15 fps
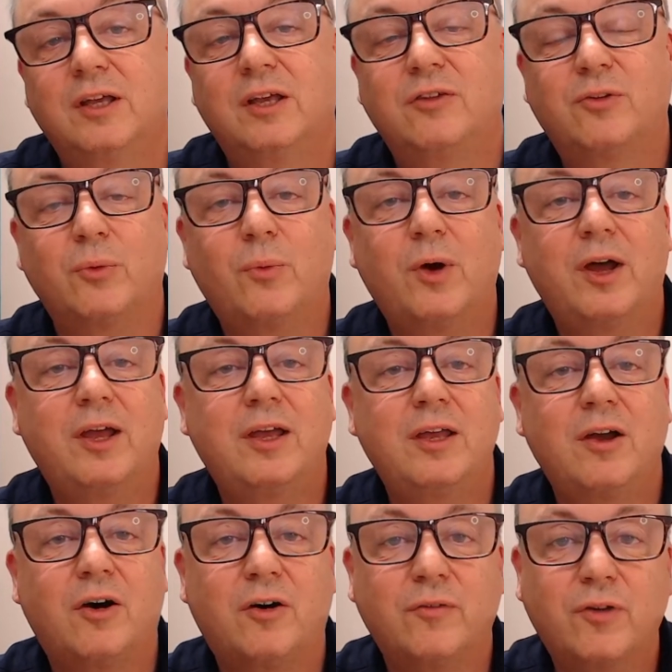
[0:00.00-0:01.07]
It's a
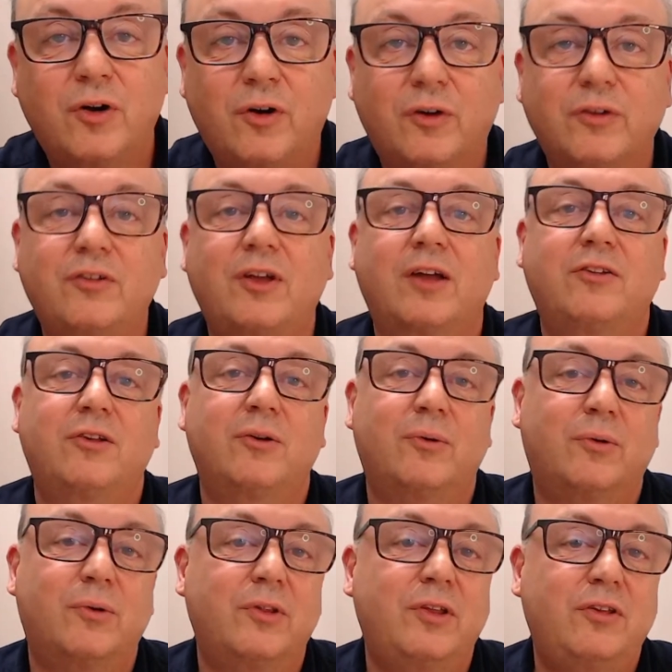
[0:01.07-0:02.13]
way of contacting
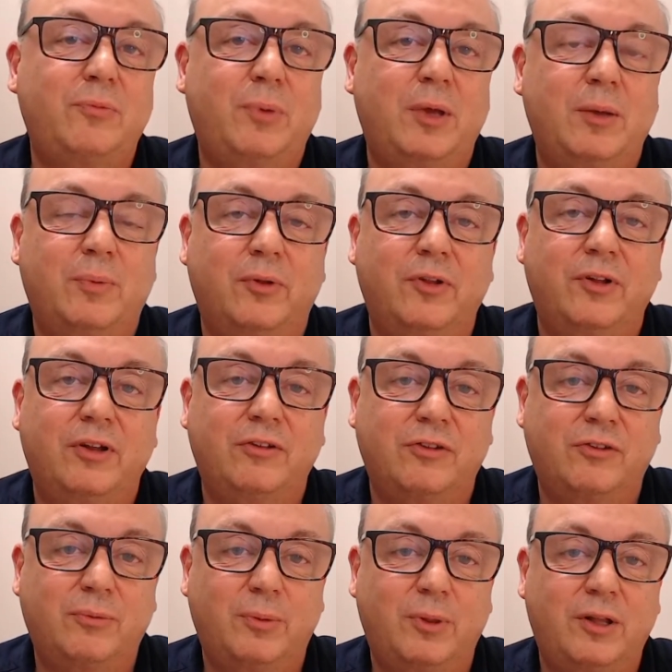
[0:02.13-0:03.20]
all of these people that
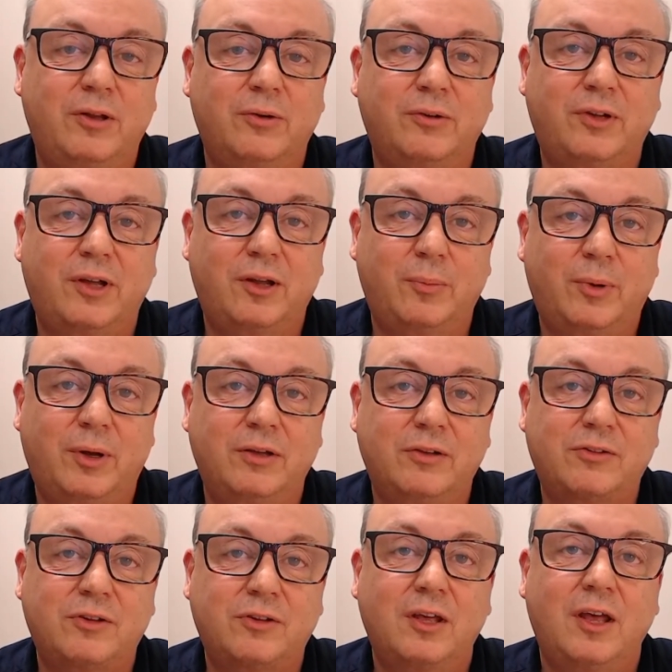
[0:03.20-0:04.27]
exist within your
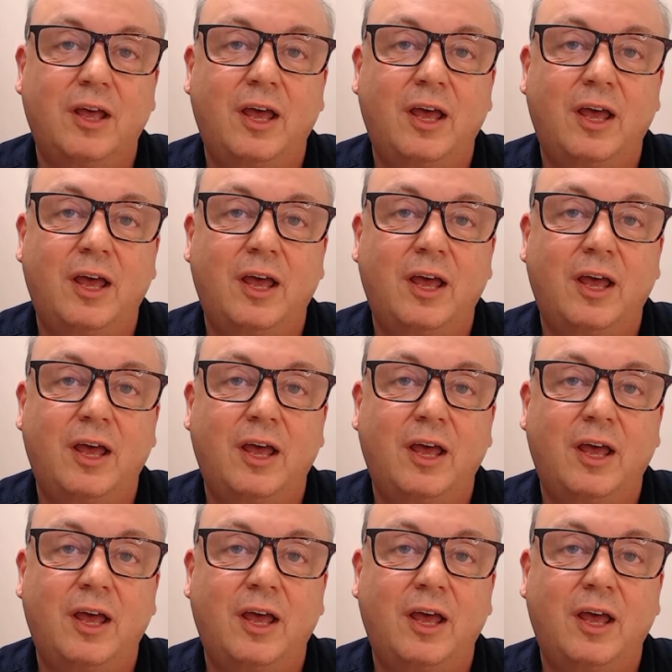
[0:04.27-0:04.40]
database.